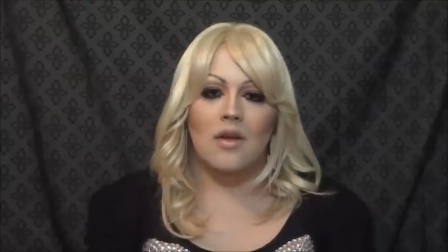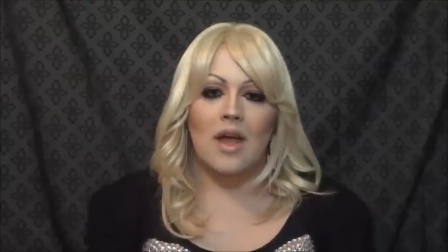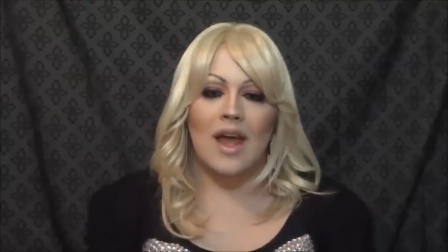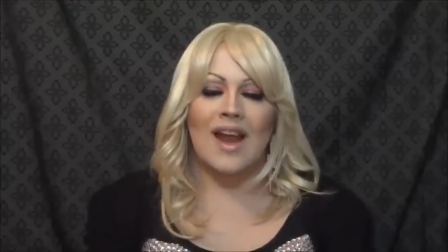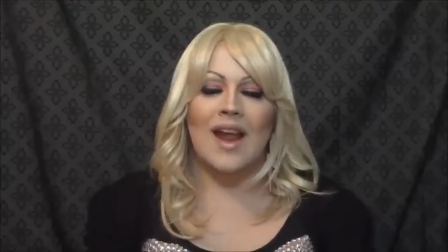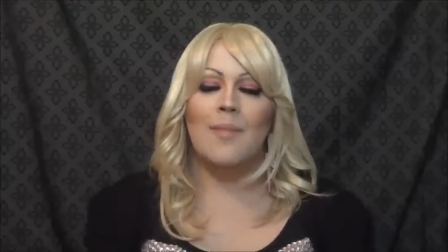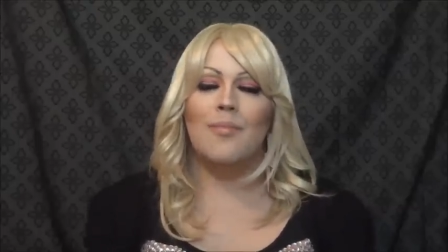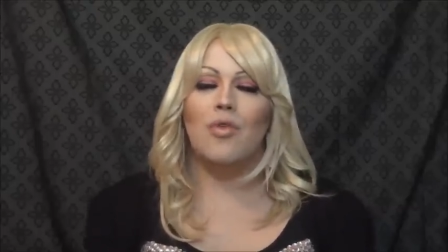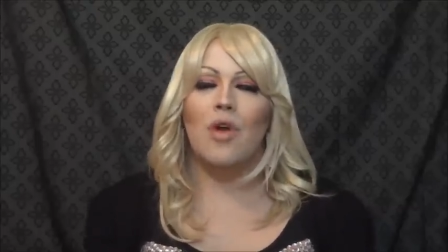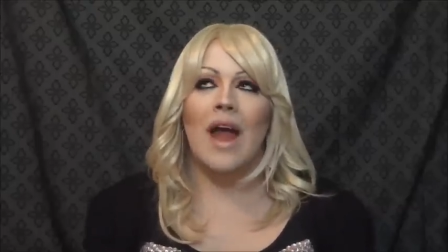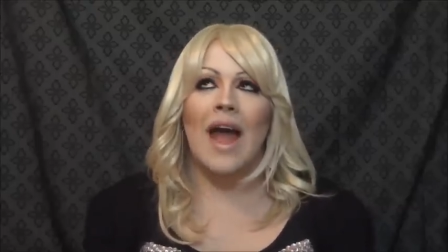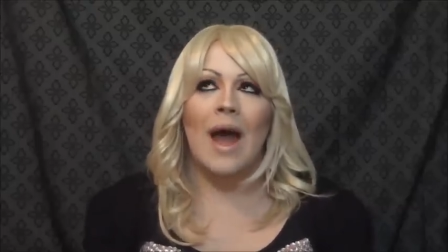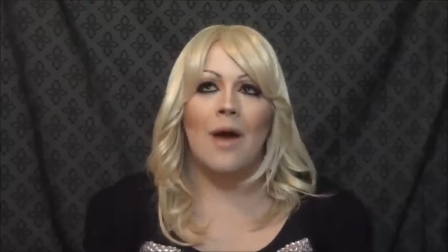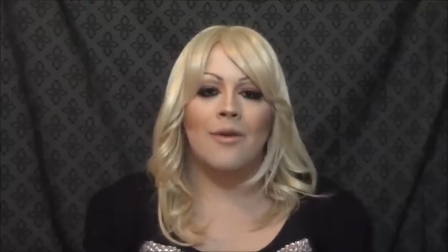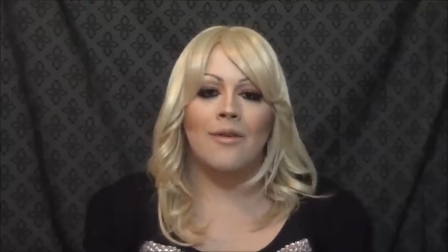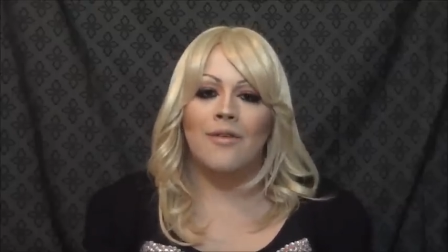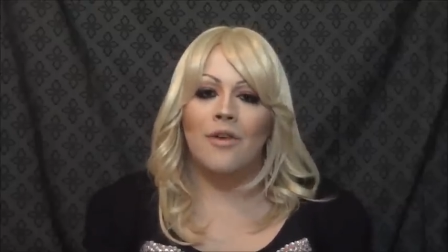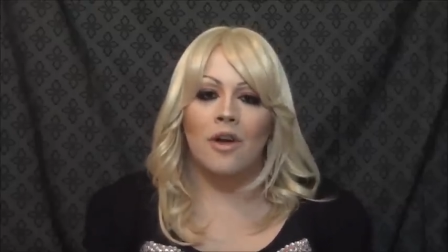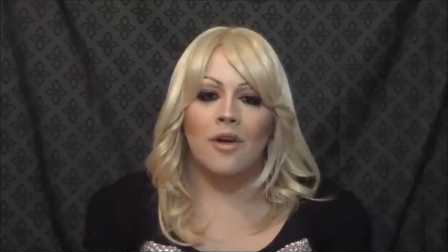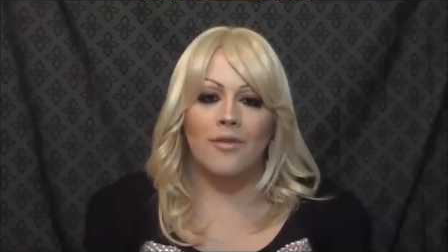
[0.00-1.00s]
And I'm proud
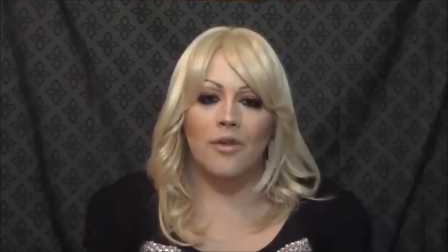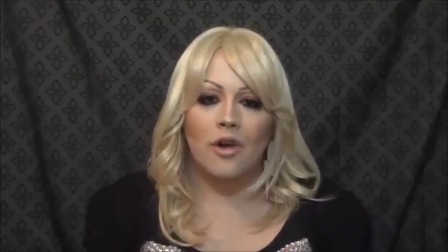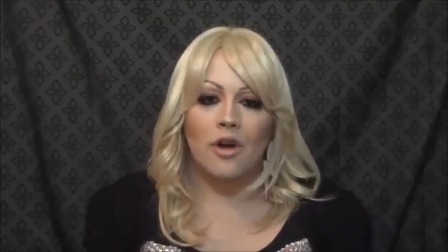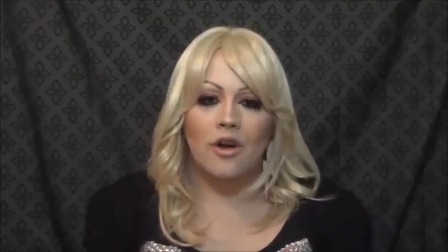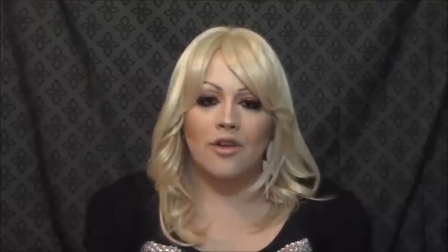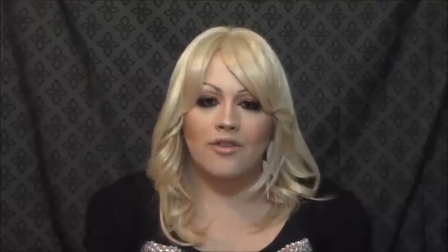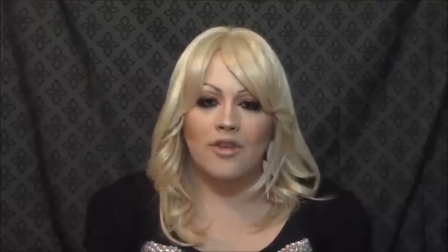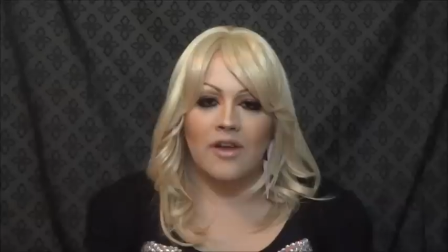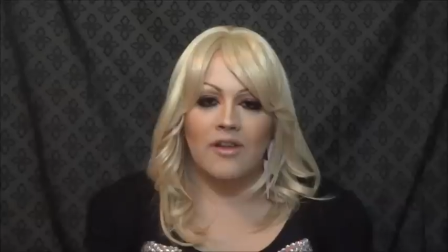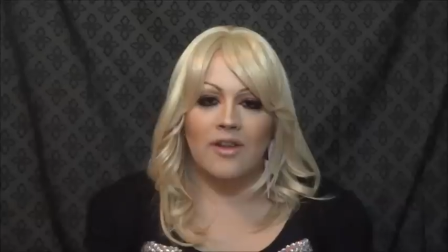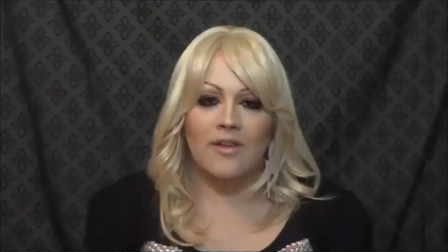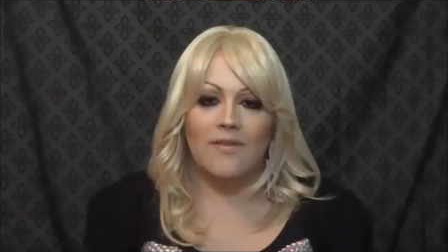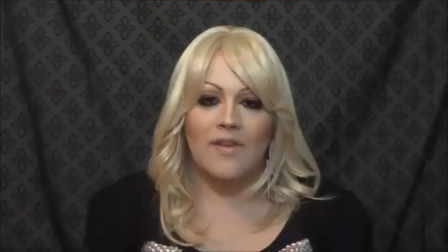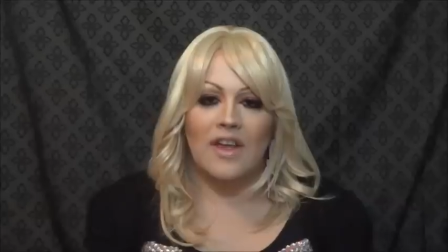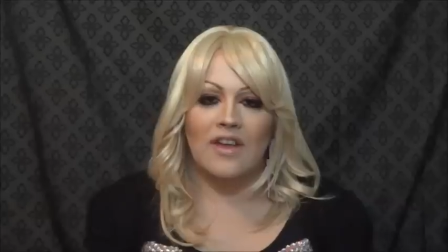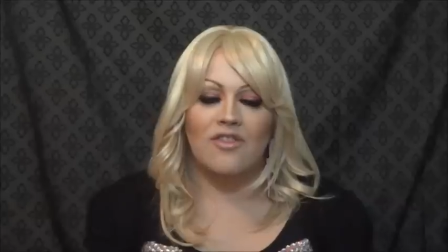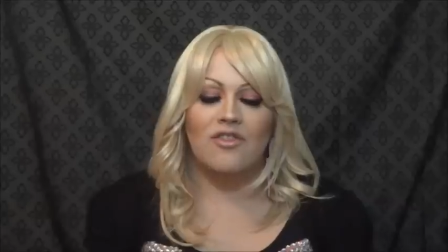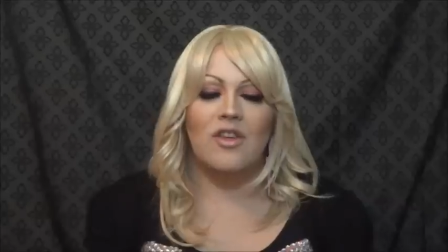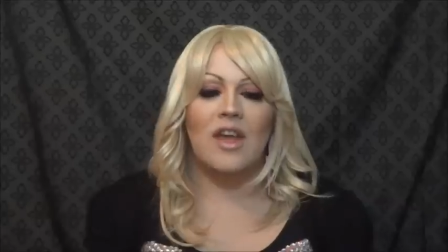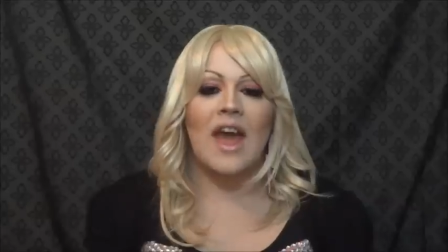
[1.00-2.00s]
of her for her
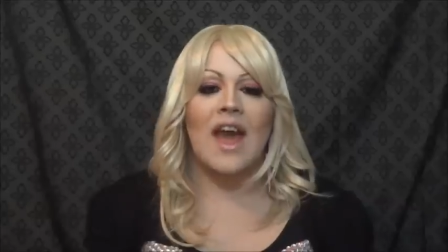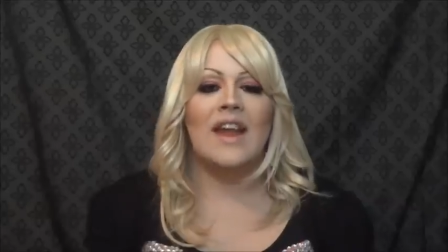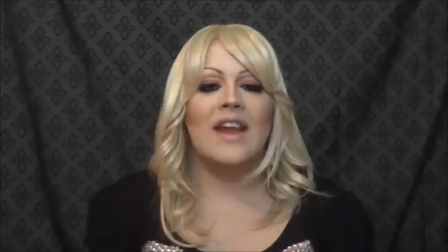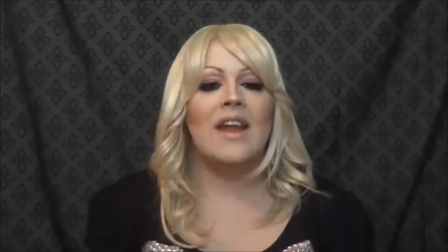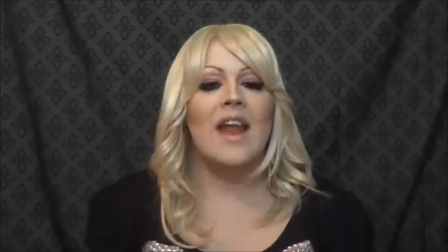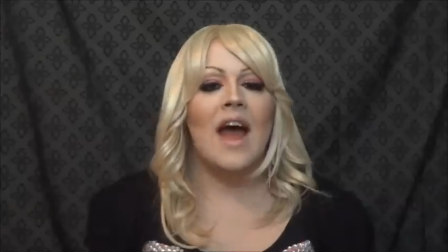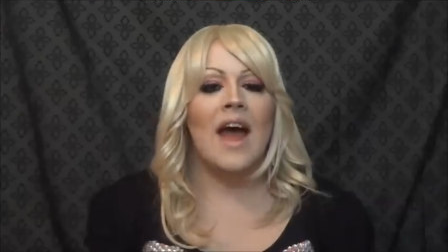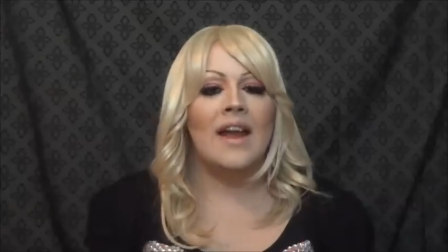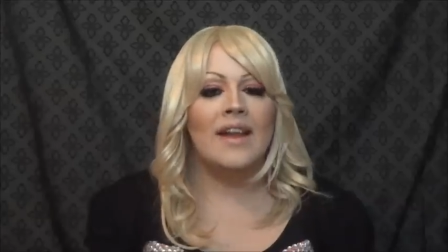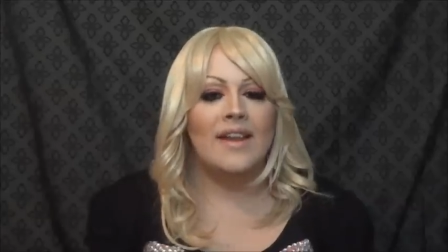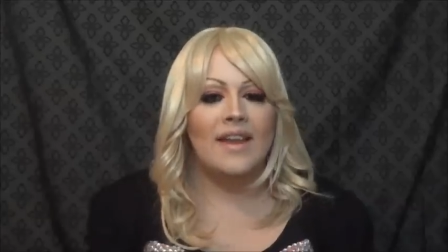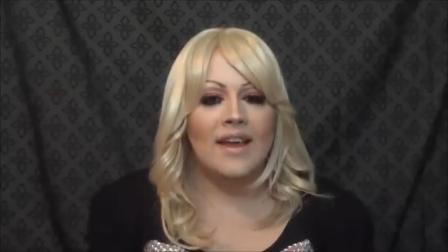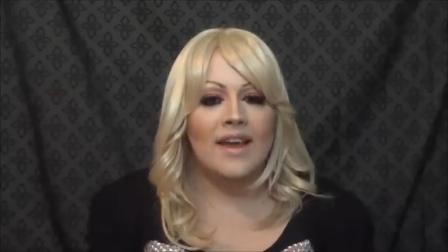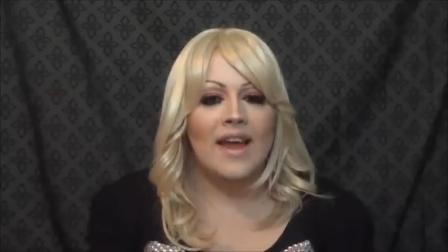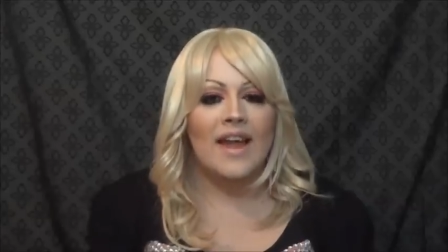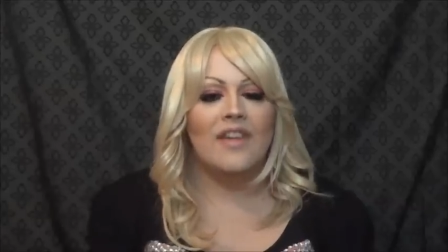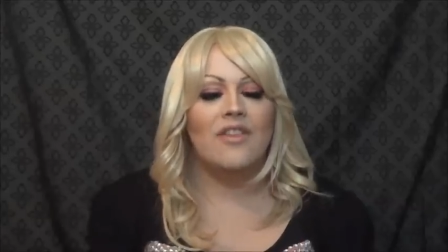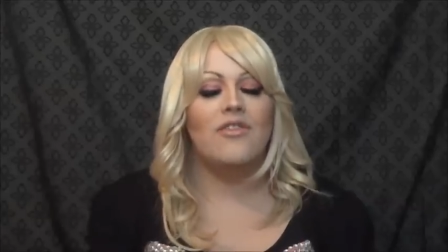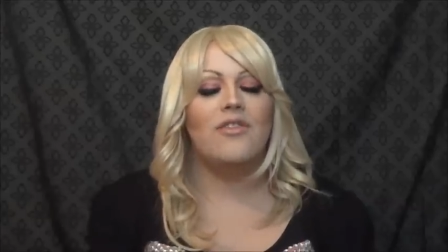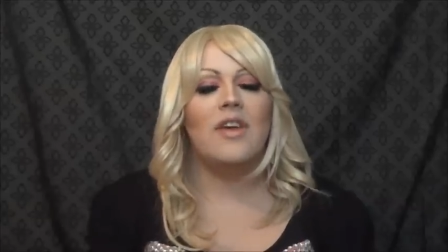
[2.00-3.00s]
jellyfish. She had an idea,
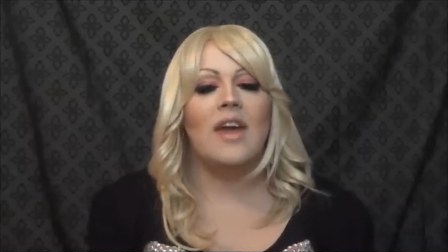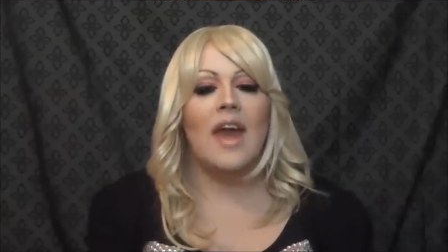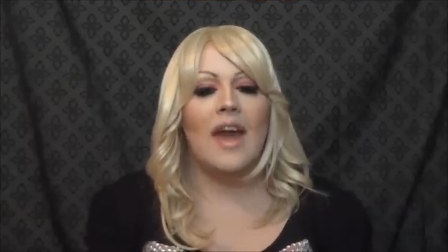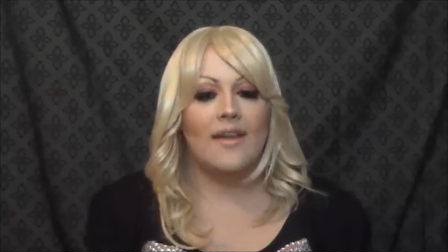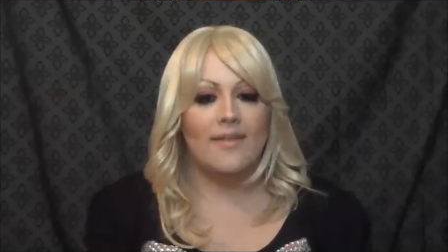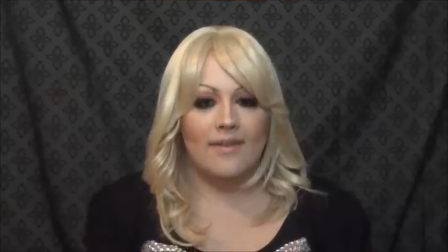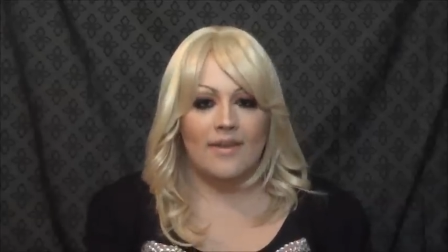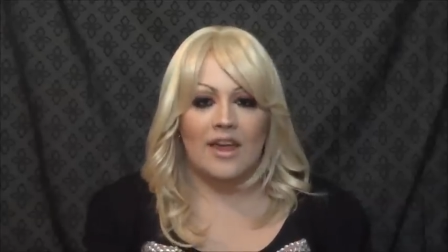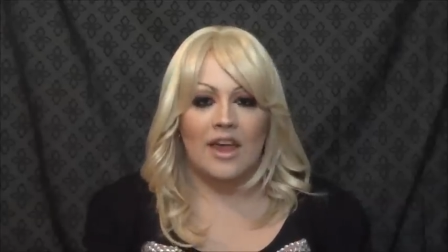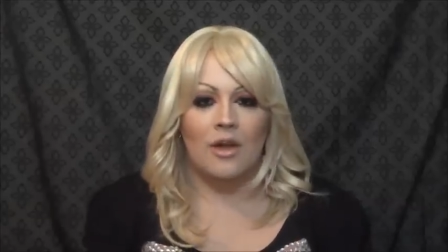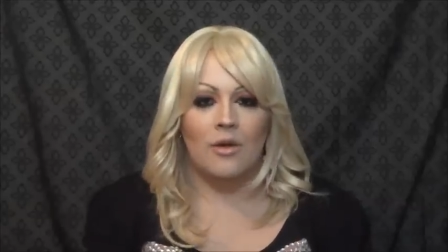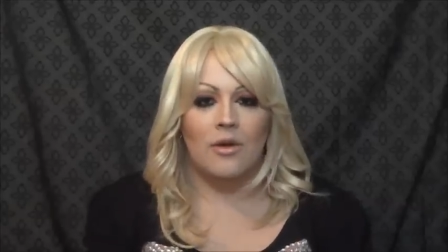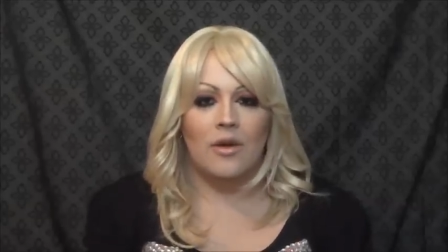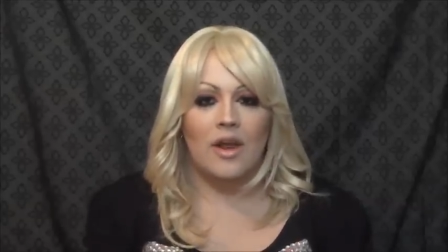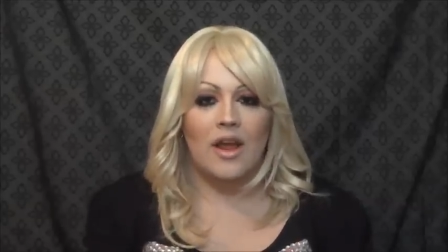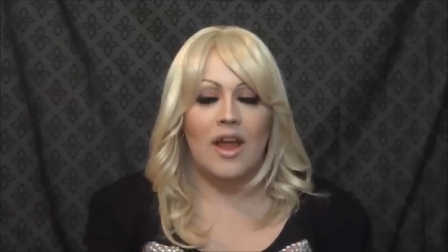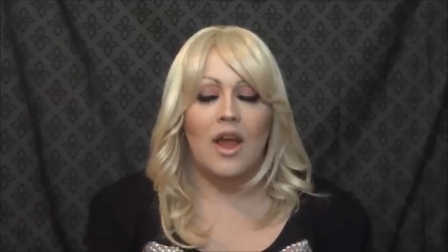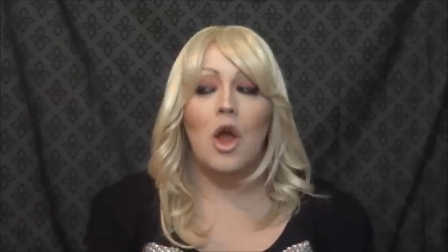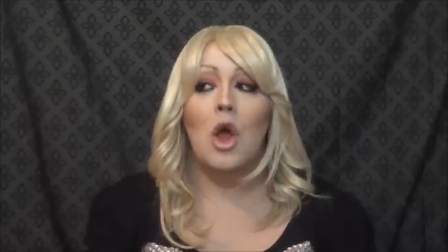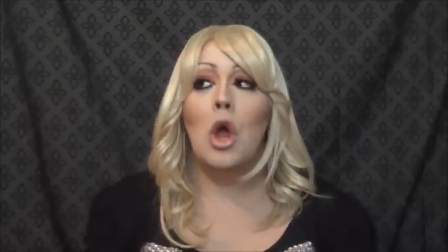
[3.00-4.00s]
and she executed
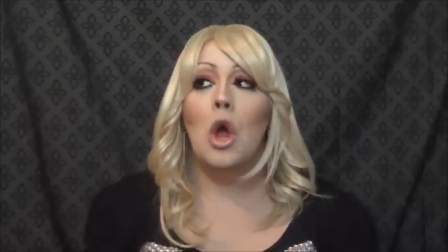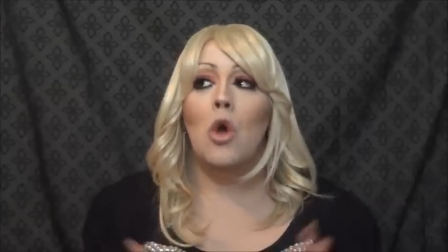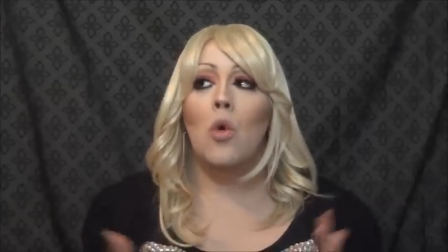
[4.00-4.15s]
it.